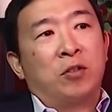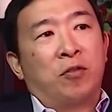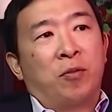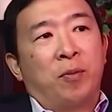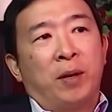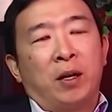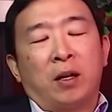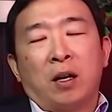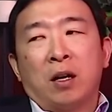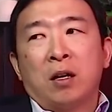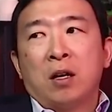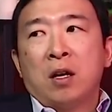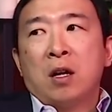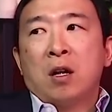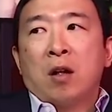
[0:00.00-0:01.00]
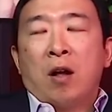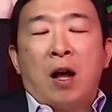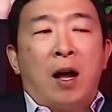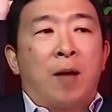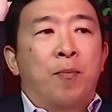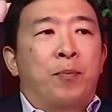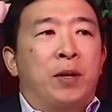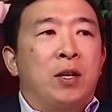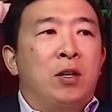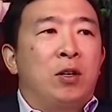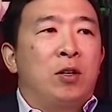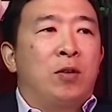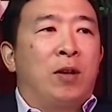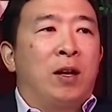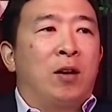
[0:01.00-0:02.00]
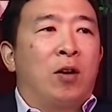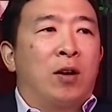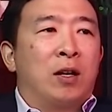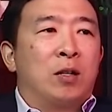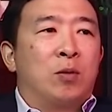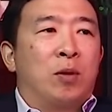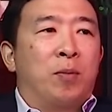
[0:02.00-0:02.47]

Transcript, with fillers: for America, um, but you, you get an audience with a